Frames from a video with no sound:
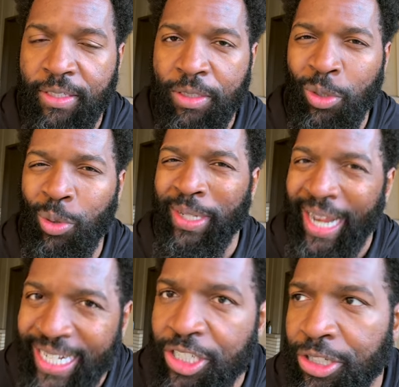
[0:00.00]
to
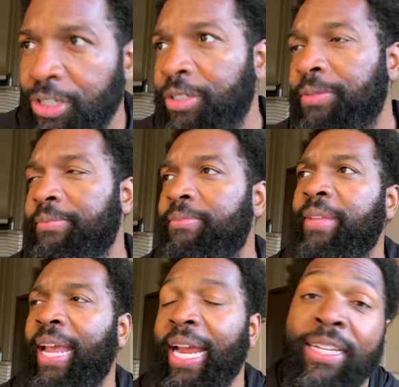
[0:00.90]
nature,
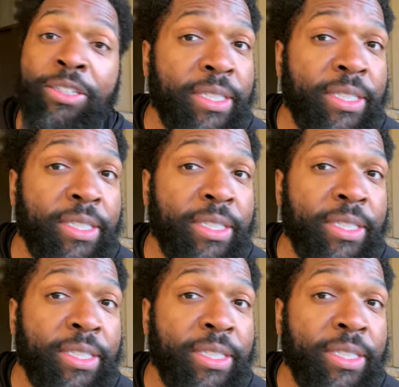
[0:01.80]
and to